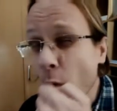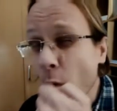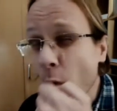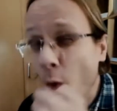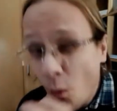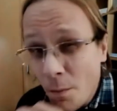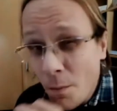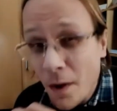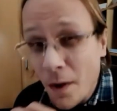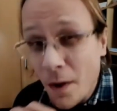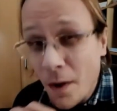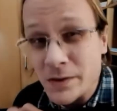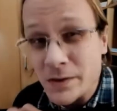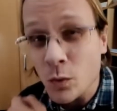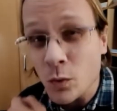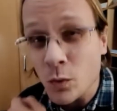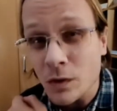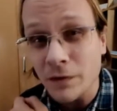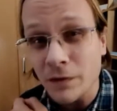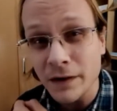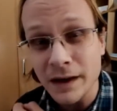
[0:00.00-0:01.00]
almost
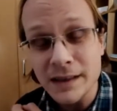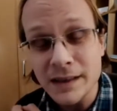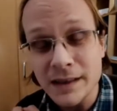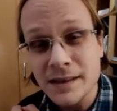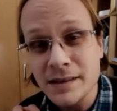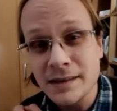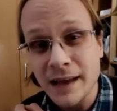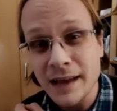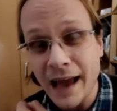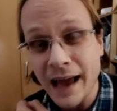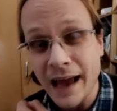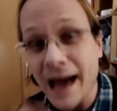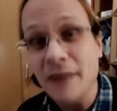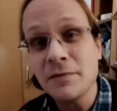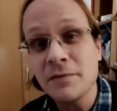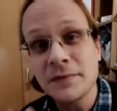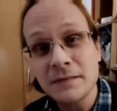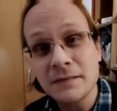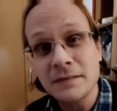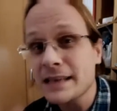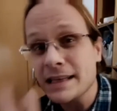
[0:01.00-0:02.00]
all of us have
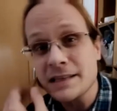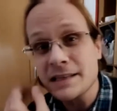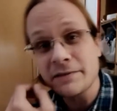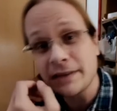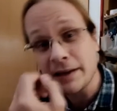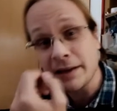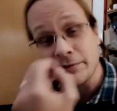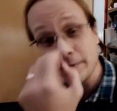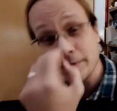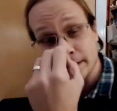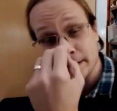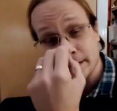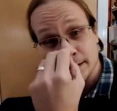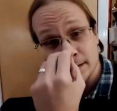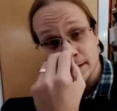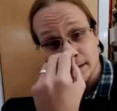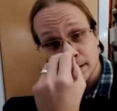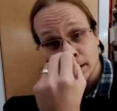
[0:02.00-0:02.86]
sensory differences.